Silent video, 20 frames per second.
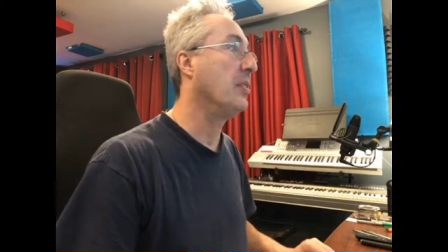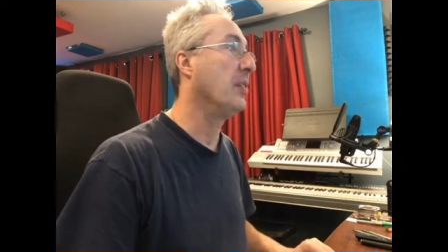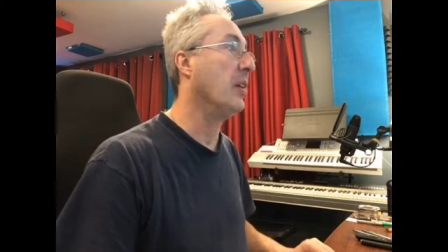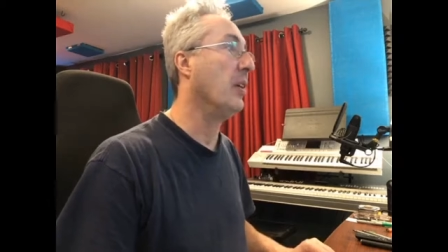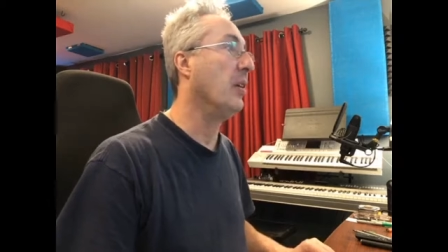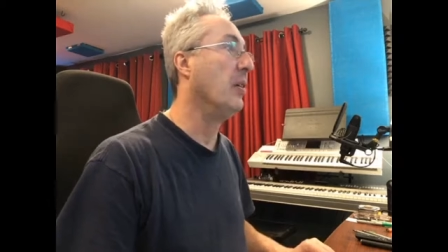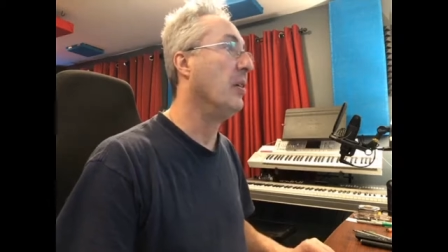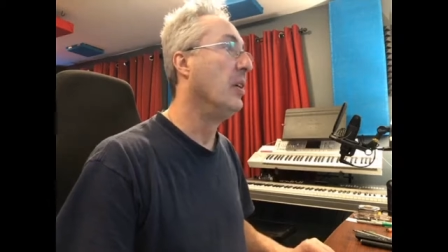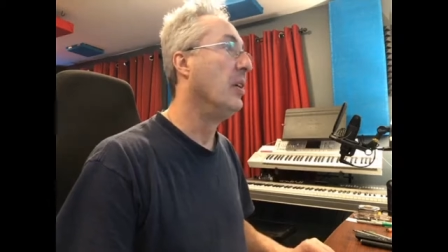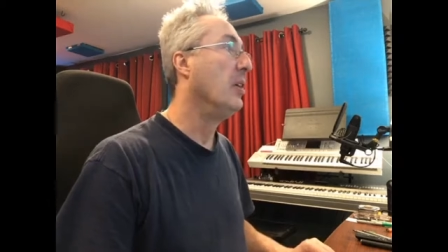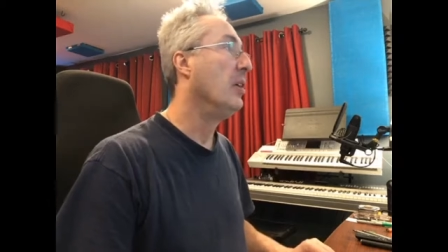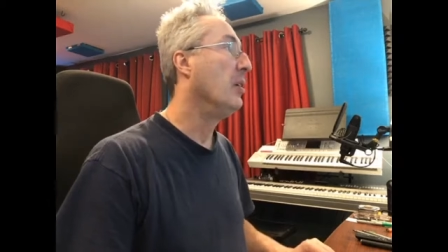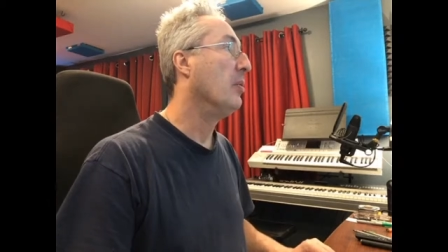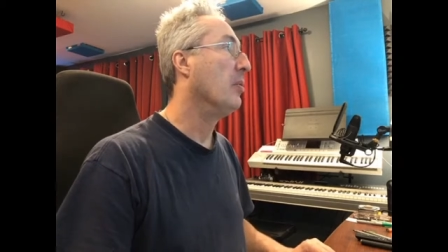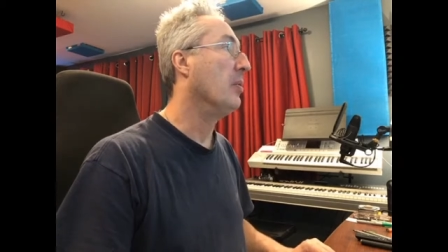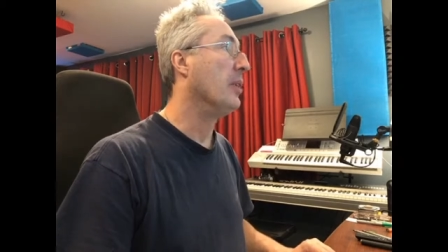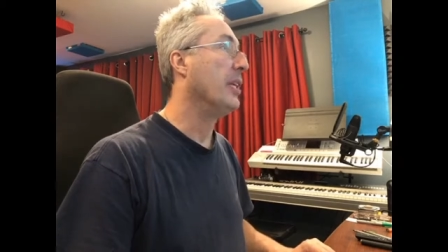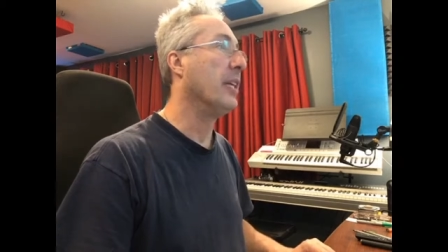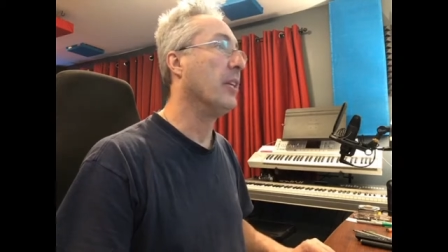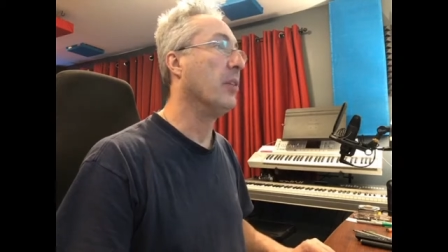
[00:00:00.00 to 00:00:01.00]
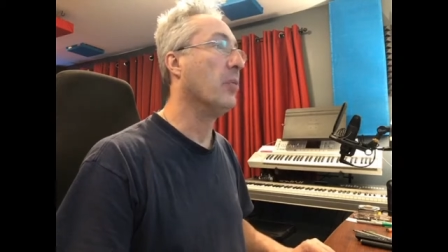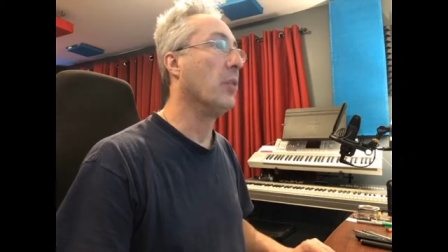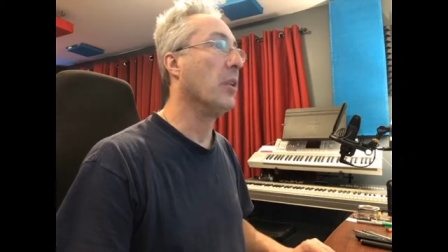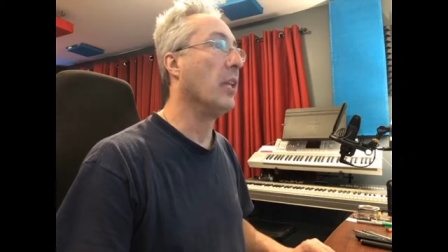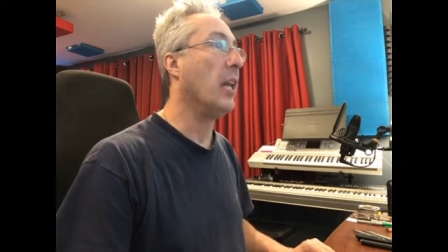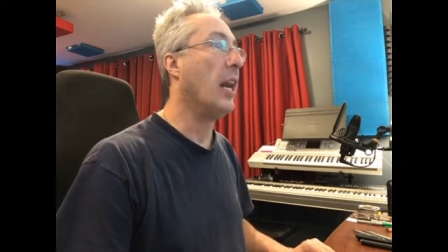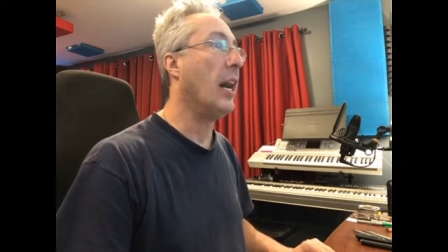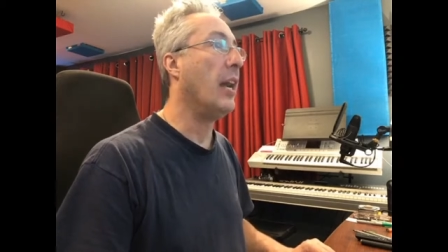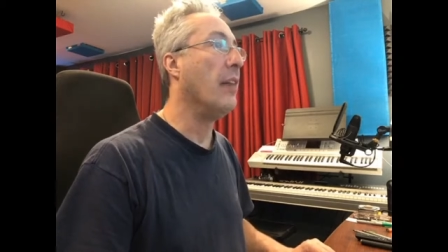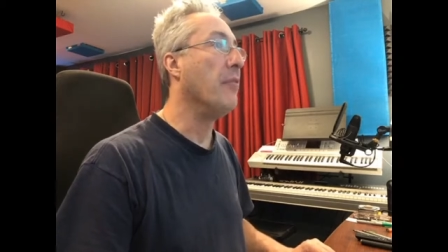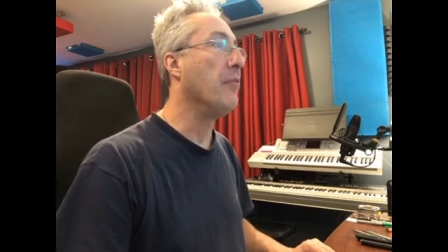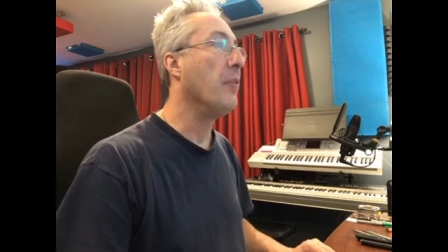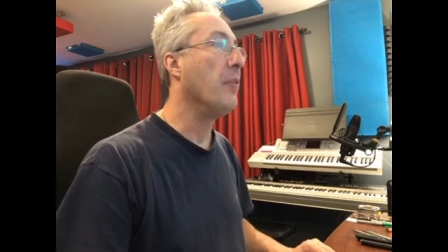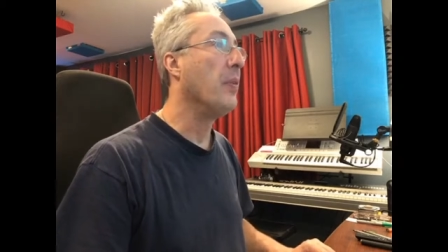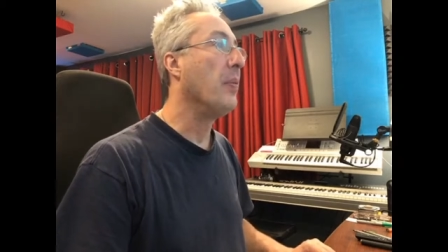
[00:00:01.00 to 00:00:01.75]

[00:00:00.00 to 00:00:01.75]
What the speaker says: So we're here, we're live.